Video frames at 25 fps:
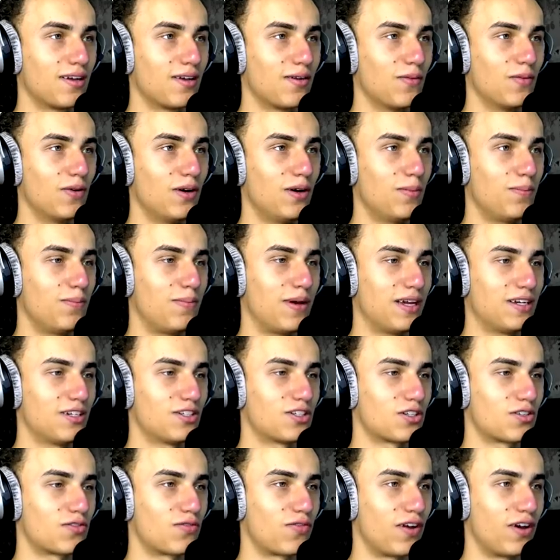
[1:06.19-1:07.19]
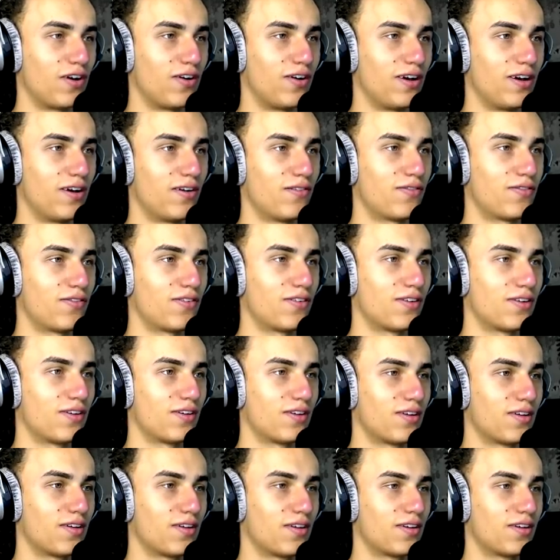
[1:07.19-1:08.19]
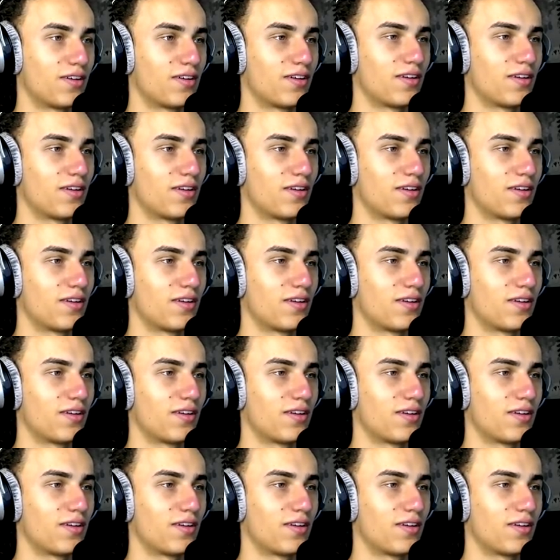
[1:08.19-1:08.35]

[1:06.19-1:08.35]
Well, Ben oh, wow. just fell ben, off. Ben fell off.